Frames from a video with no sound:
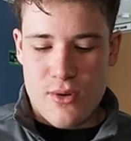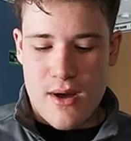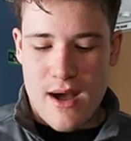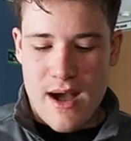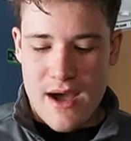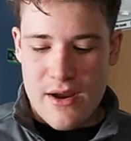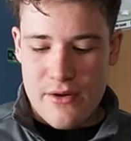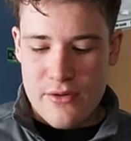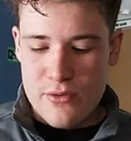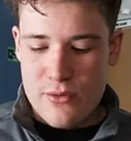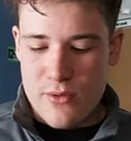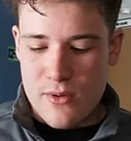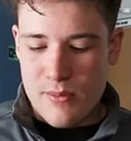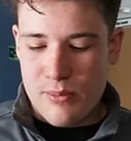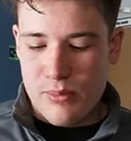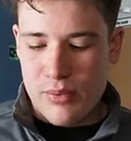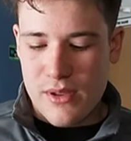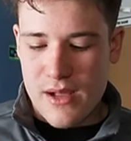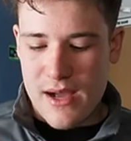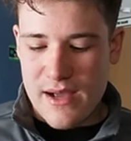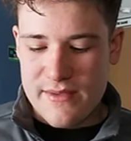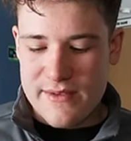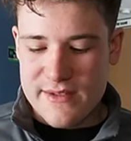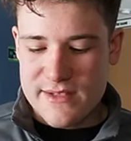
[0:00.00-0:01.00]
how to
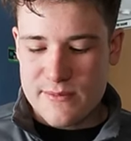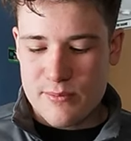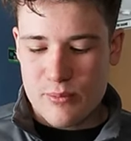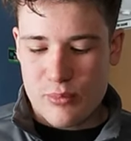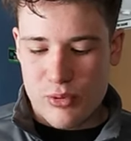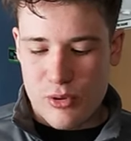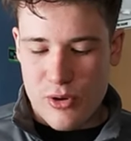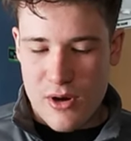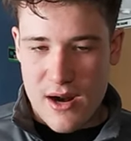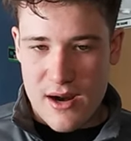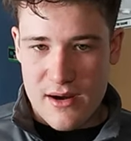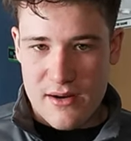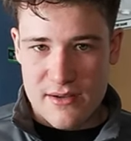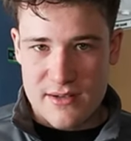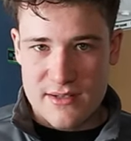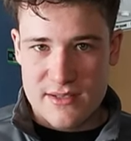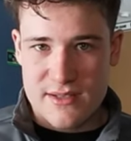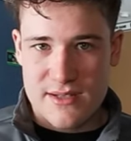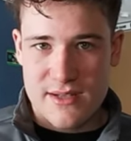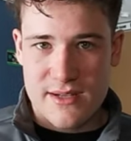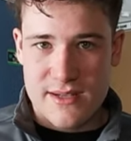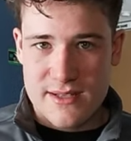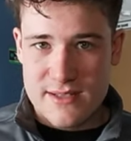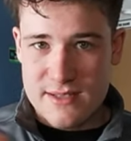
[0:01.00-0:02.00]
apply these
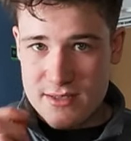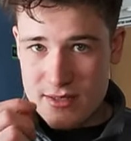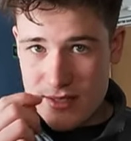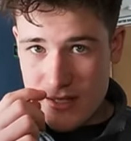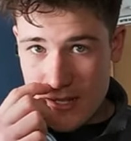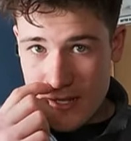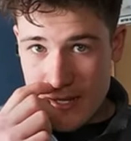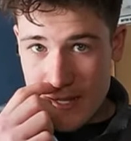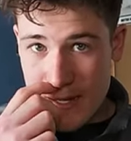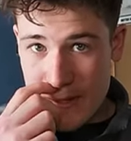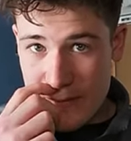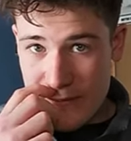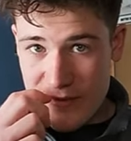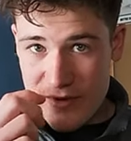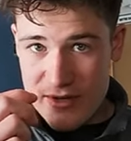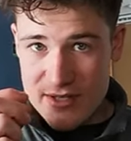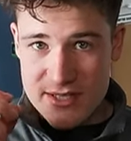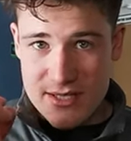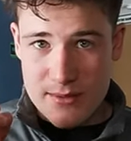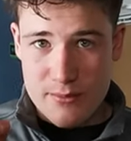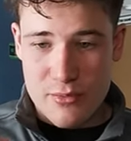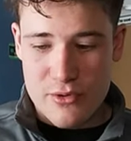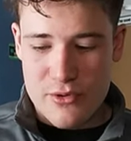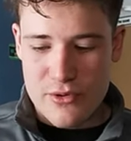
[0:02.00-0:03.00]
products? It's, again, very
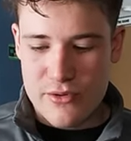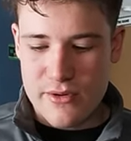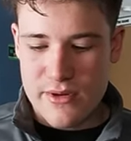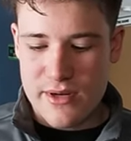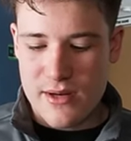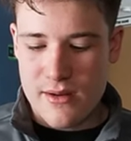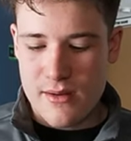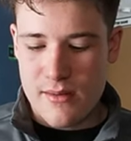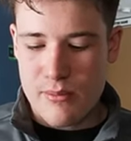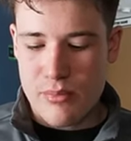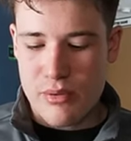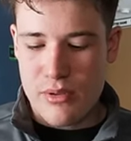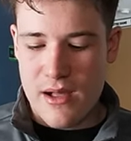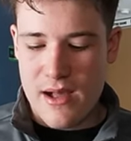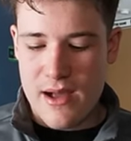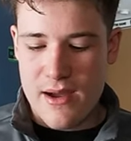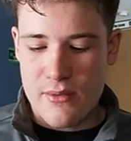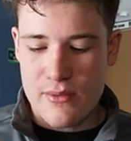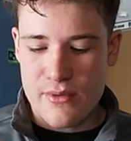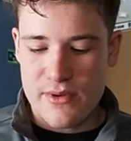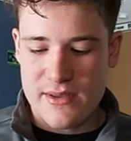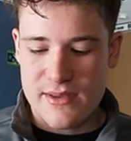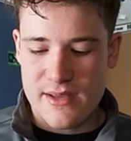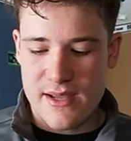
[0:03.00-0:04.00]
simple. You can apply
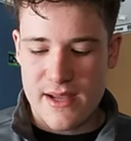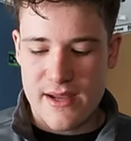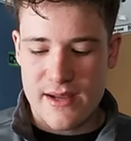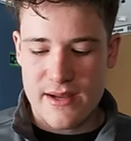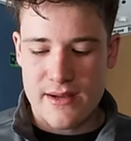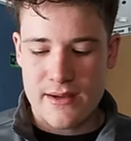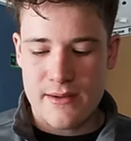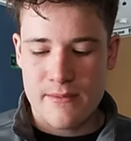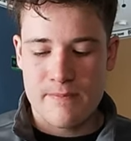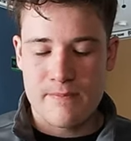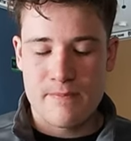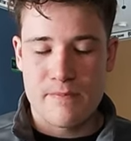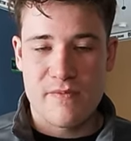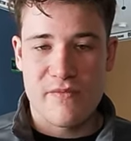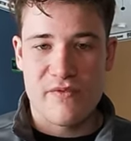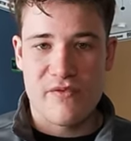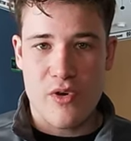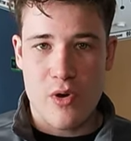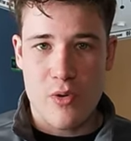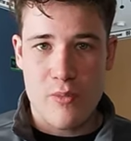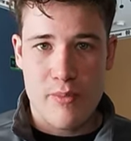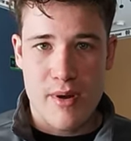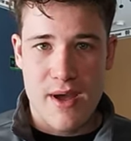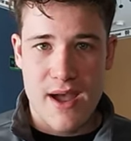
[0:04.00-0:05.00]
with a
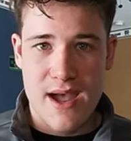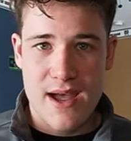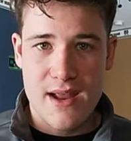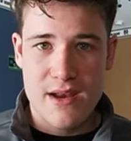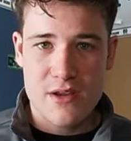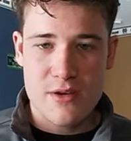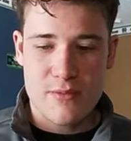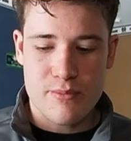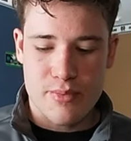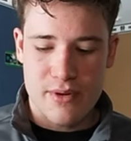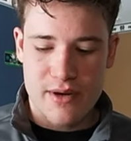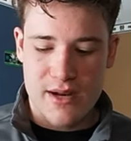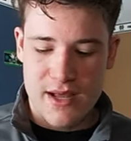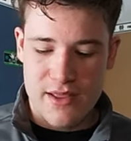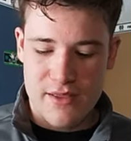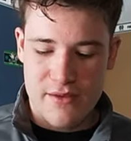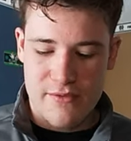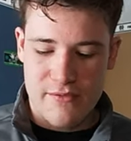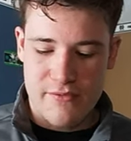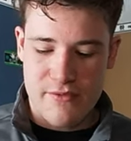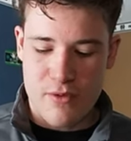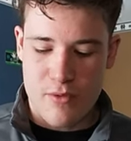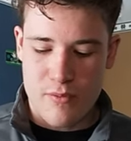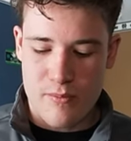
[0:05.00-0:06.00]
foam pad. You put on a
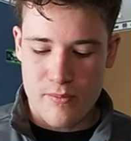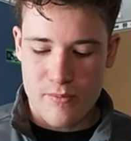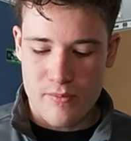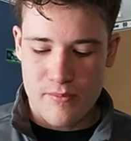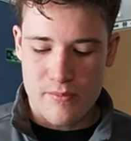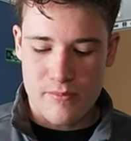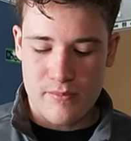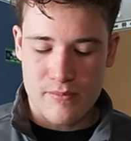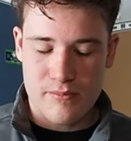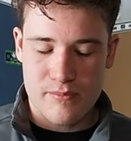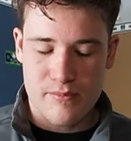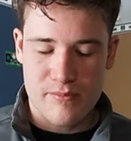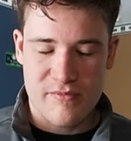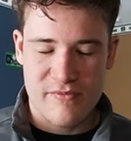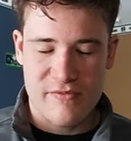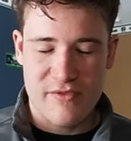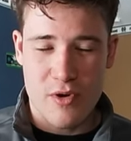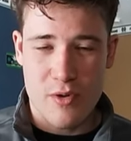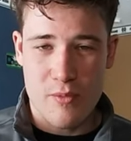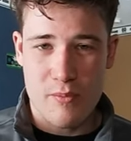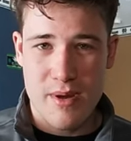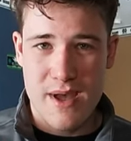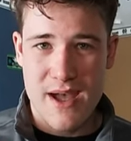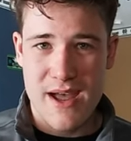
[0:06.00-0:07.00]
foam
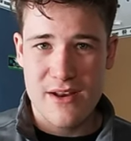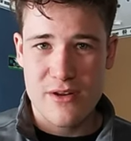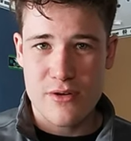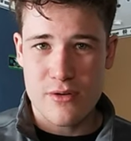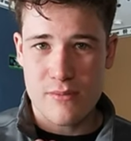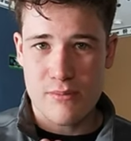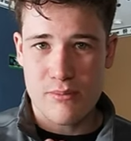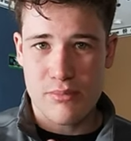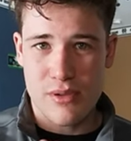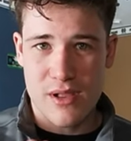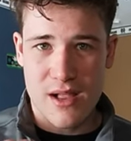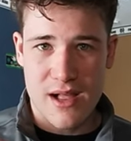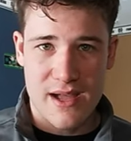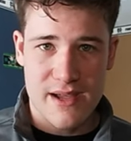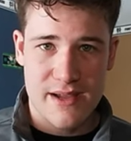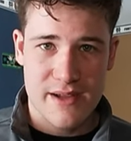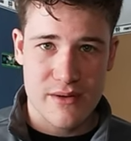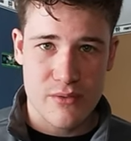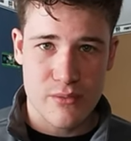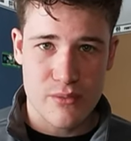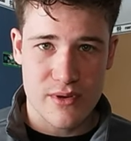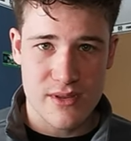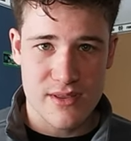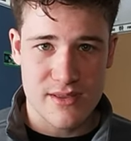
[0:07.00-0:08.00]
pad, you apply
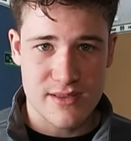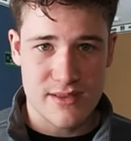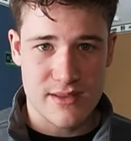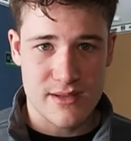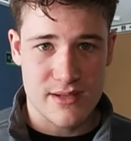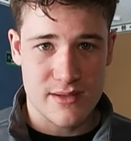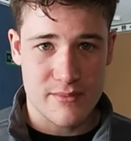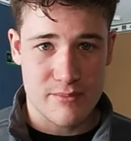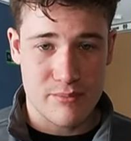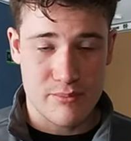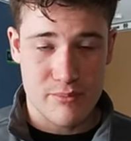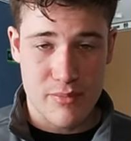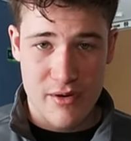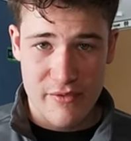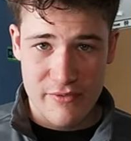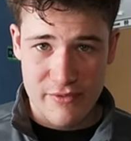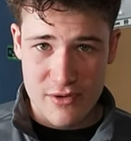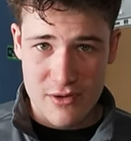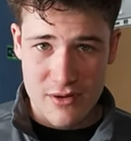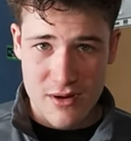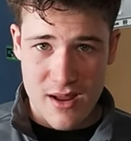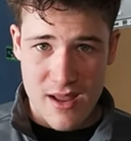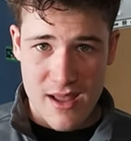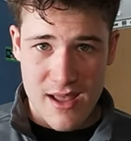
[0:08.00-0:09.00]
it with the
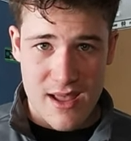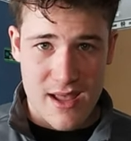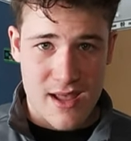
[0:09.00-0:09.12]
buffer,